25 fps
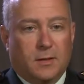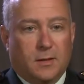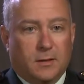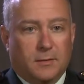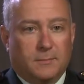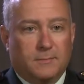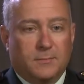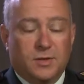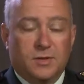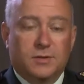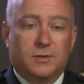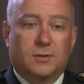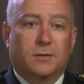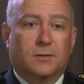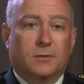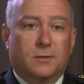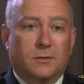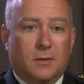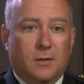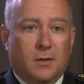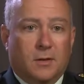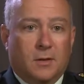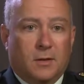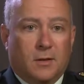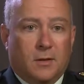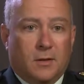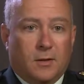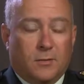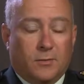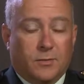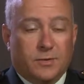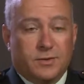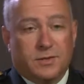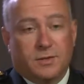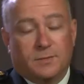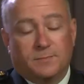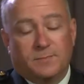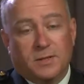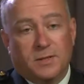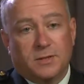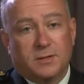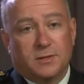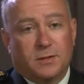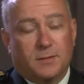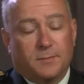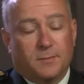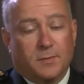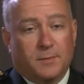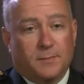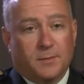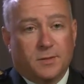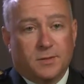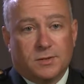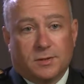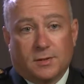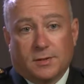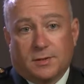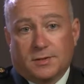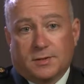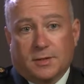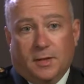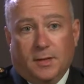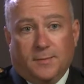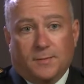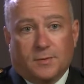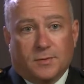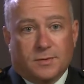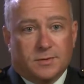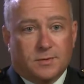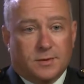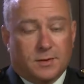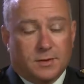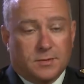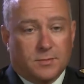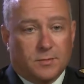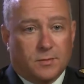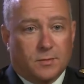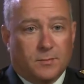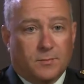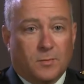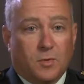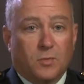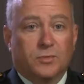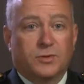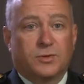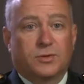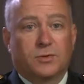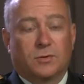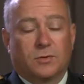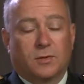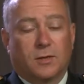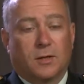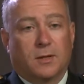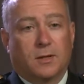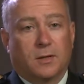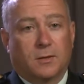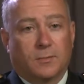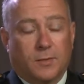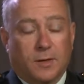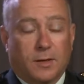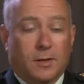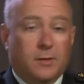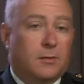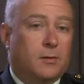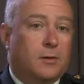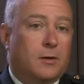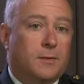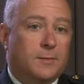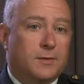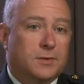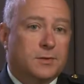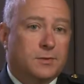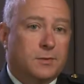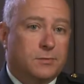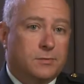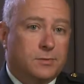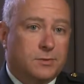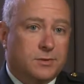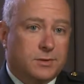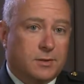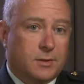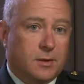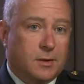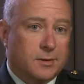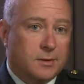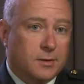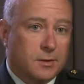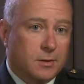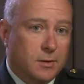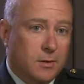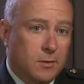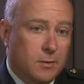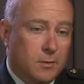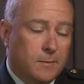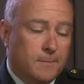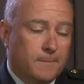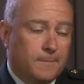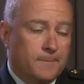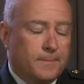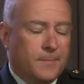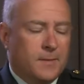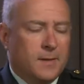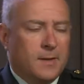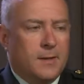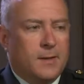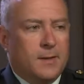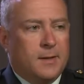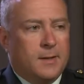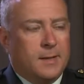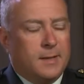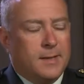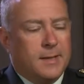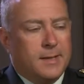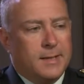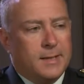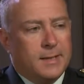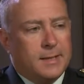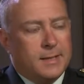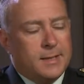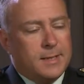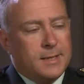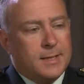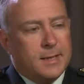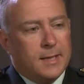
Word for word: mission was a peacekeeping mission in Cyprus. That's where most regular army soldiers got to go. In